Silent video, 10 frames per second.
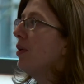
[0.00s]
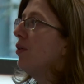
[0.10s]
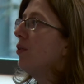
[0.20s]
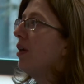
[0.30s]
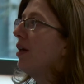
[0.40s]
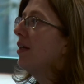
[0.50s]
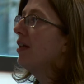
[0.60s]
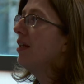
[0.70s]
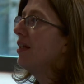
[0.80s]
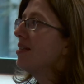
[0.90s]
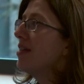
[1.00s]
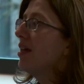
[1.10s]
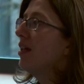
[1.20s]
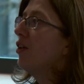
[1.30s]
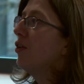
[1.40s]
care to my
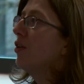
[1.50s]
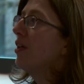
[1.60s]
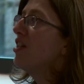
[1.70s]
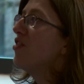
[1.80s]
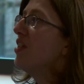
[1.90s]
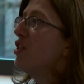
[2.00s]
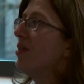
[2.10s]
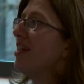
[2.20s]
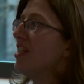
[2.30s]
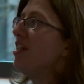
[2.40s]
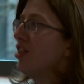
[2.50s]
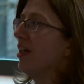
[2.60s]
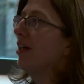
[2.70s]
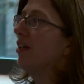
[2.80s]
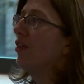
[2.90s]
patients, but I'm also
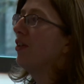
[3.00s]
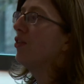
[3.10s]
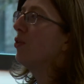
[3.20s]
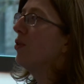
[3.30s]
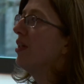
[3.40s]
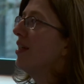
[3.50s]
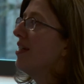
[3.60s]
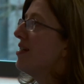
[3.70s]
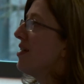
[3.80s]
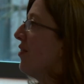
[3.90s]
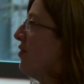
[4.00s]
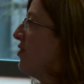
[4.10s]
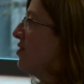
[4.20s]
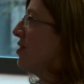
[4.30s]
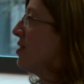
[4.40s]
passionate in role modelling how I
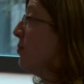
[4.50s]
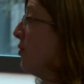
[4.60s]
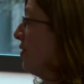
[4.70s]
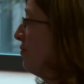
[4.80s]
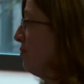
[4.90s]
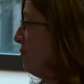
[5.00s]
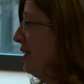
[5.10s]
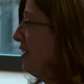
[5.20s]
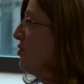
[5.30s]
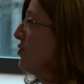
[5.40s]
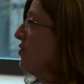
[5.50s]
deliver that care and in